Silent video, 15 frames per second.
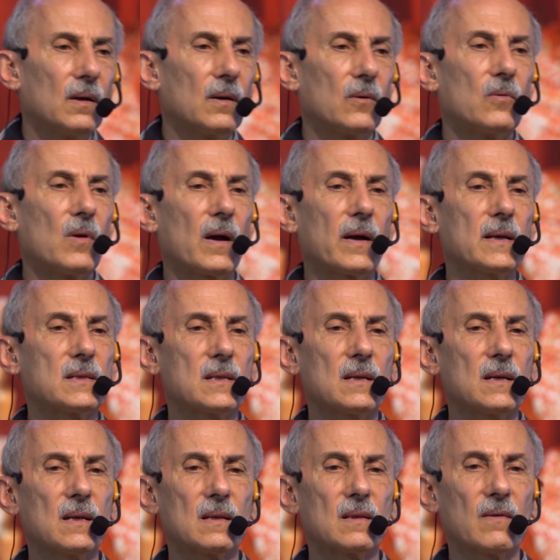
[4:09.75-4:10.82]

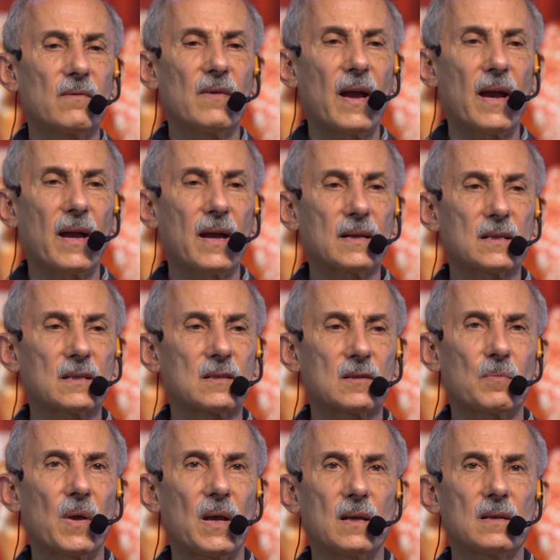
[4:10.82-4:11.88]
arising in the vast
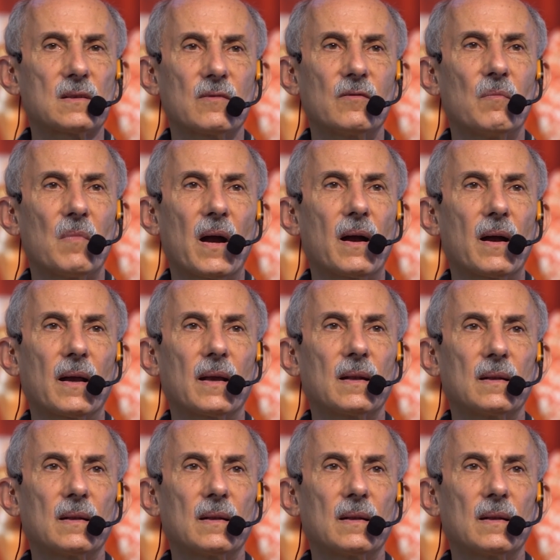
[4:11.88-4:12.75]
space of mind.